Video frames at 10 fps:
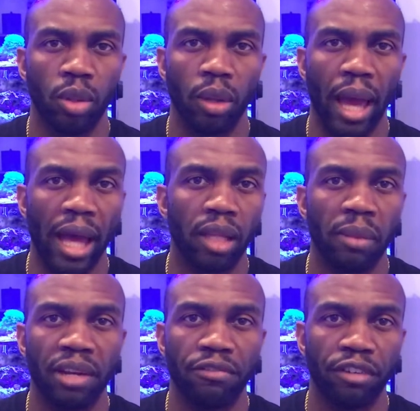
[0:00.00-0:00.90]

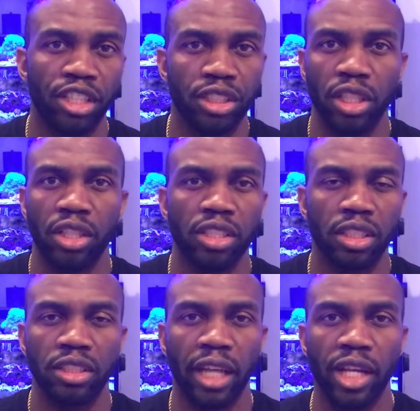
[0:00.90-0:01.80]
acclimate fish in these
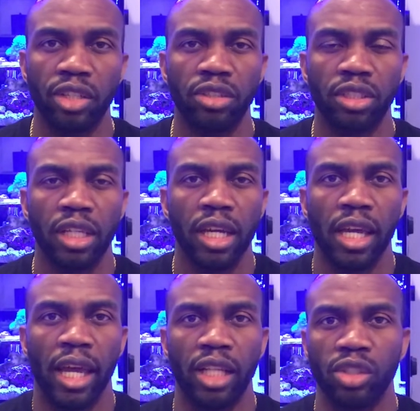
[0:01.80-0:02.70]
containers.
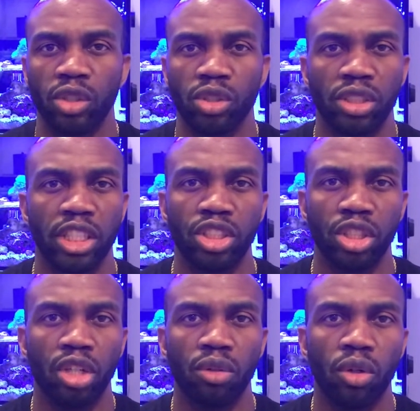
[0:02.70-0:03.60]
And so just in
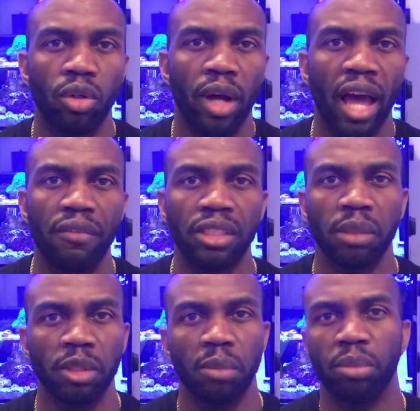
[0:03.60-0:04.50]
general, having
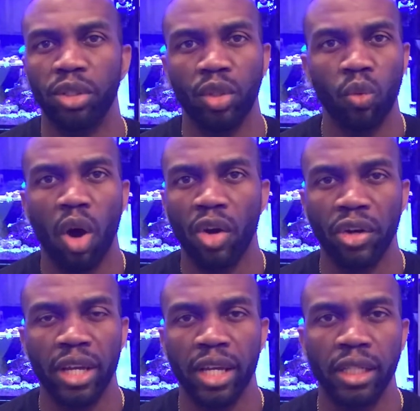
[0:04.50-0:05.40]
something to put your water
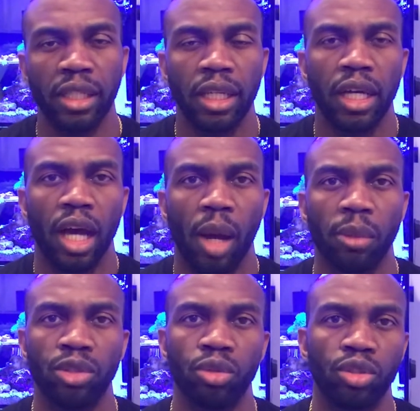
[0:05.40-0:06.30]
in
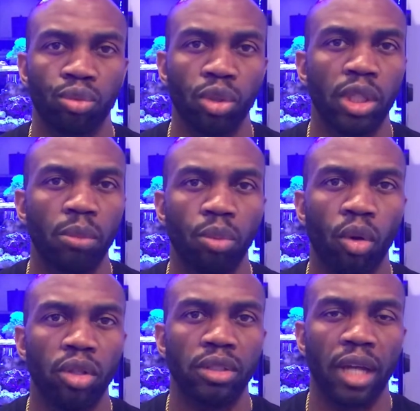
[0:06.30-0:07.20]
is really
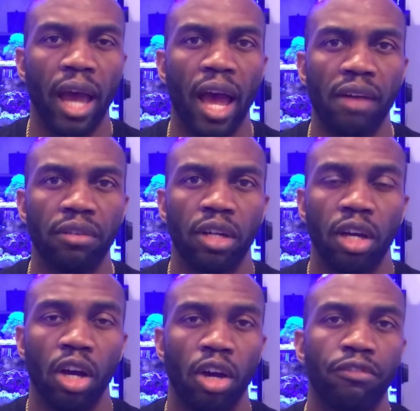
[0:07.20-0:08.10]
important to have
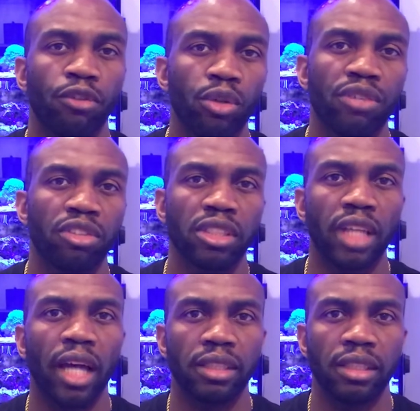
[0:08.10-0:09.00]
a few different
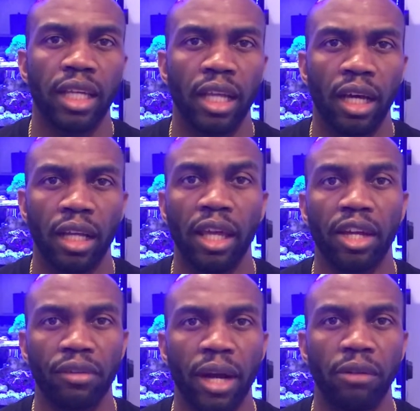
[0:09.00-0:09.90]
sizes laying
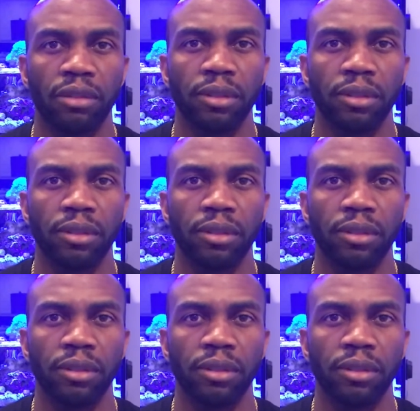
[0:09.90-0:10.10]
around.